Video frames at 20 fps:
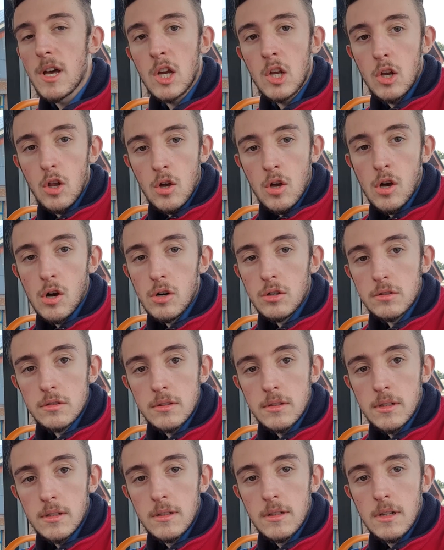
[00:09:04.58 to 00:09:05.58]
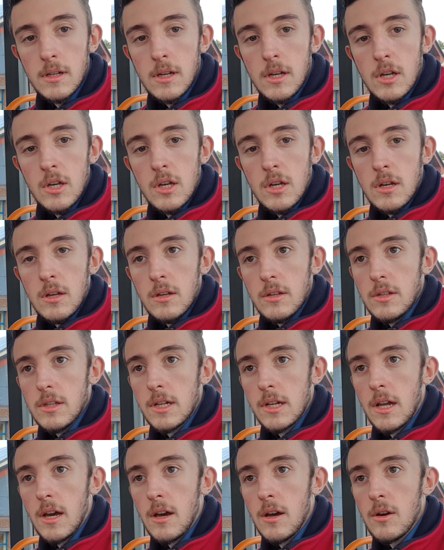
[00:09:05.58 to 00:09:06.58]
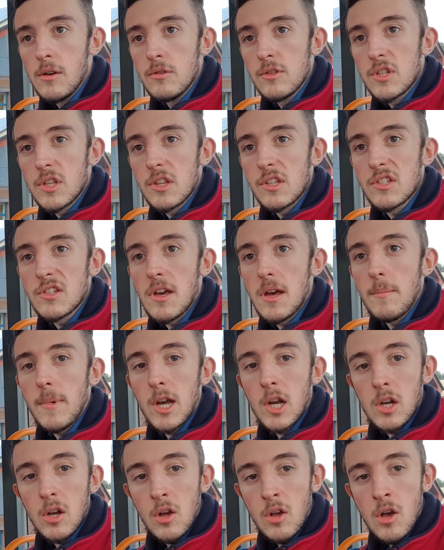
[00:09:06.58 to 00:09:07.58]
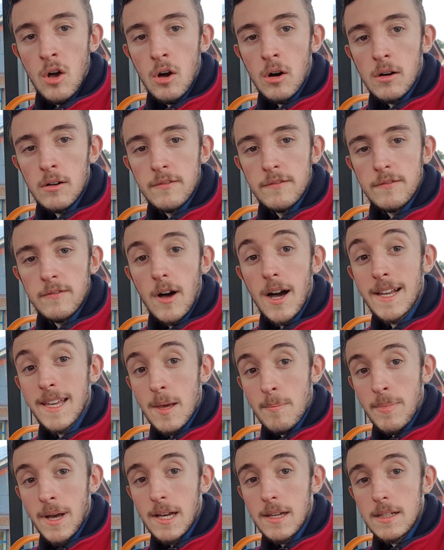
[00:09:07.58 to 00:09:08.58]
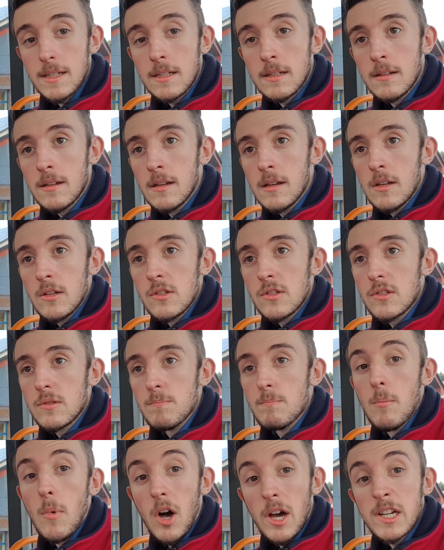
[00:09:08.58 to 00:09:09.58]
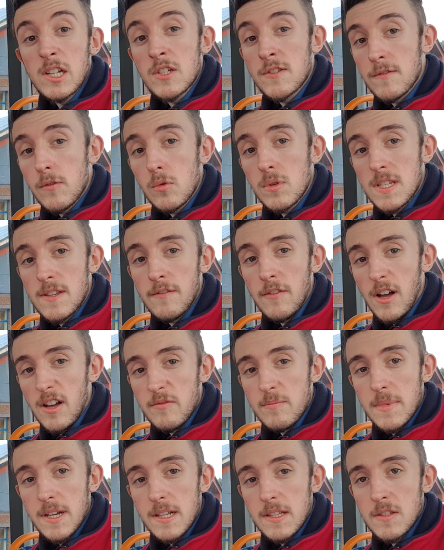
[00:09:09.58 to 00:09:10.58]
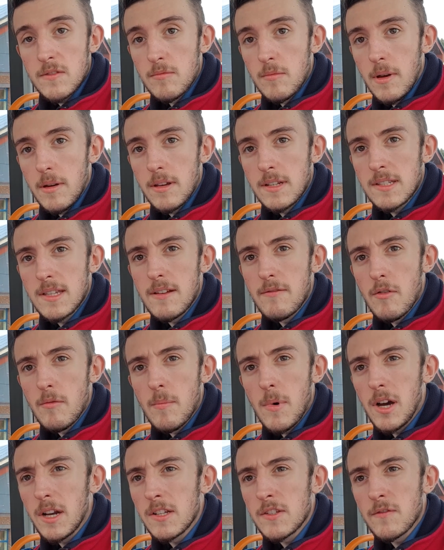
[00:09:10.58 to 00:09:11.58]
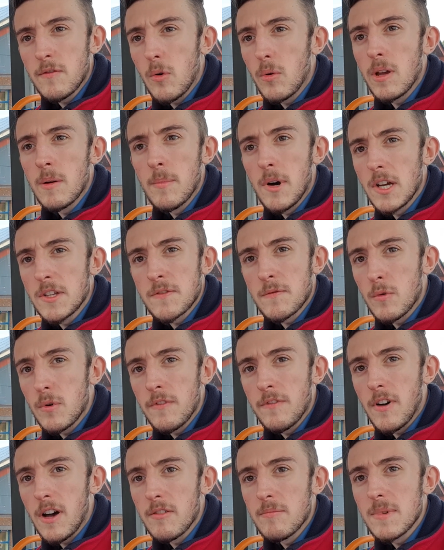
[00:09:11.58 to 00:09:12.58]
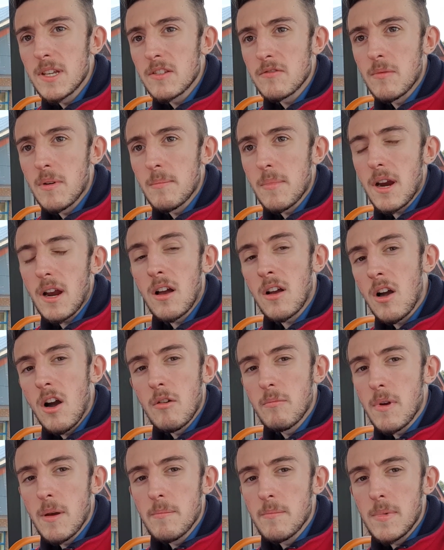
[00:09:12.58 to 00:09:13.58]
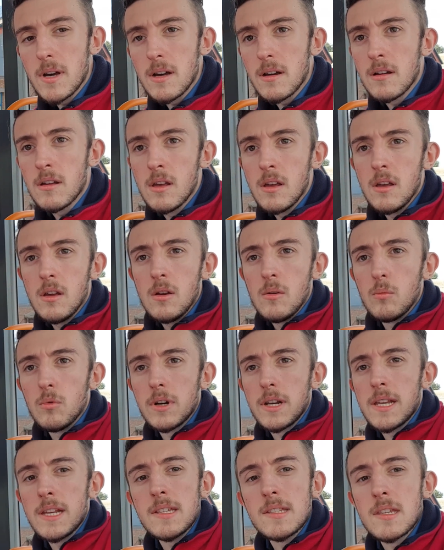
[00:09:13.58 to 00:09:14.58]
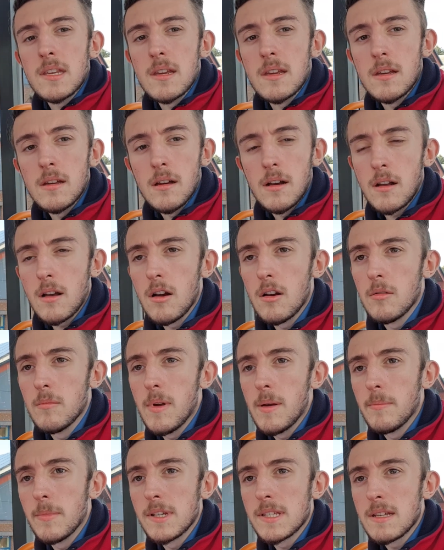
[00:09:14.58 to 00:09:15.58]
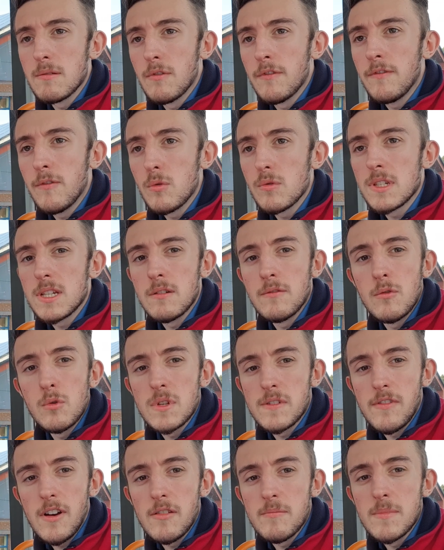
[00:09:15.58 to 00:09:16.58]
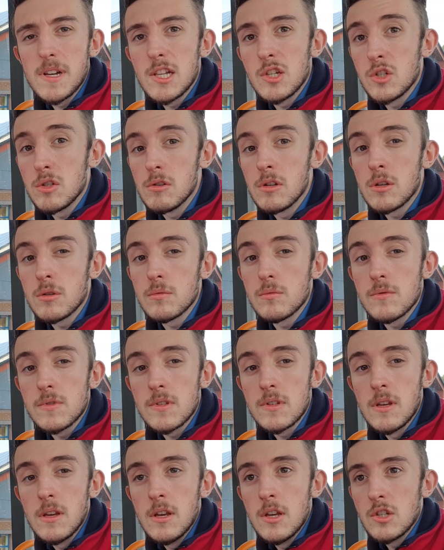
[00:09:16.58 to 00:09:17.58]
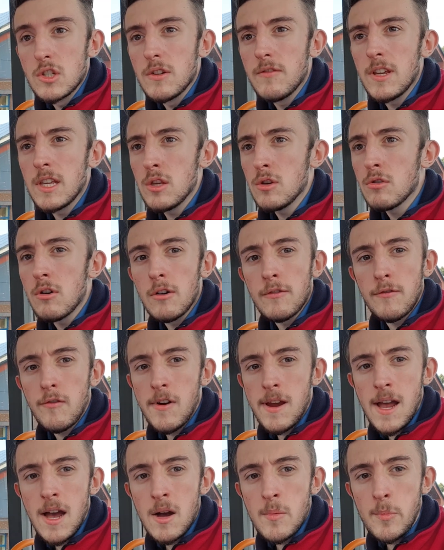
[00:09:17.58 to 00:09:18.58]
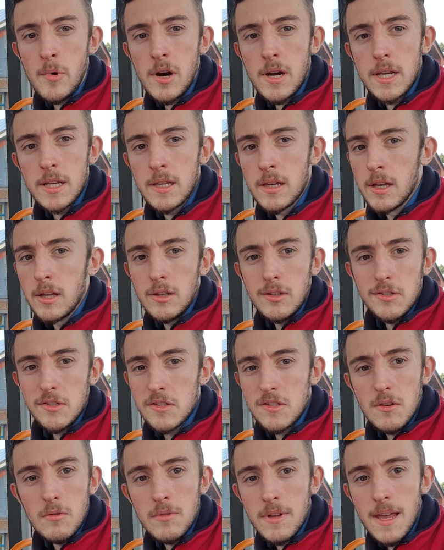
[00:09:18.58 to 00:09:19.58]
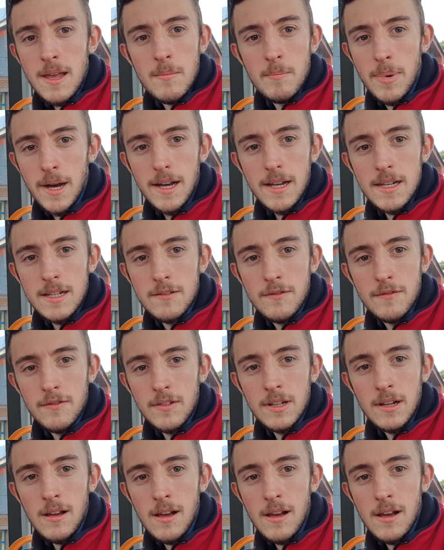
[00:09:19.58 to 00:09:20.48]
clock on, to the time I clock off, I get paid. It's minus 45 minutes for it's either minus 40 or minus 45 minutes for my break. I can't remember what it is here. I can't remember. It's either 40 or 45 minutes you lose. Do you think you got a 3 hour break? You're still getting paid for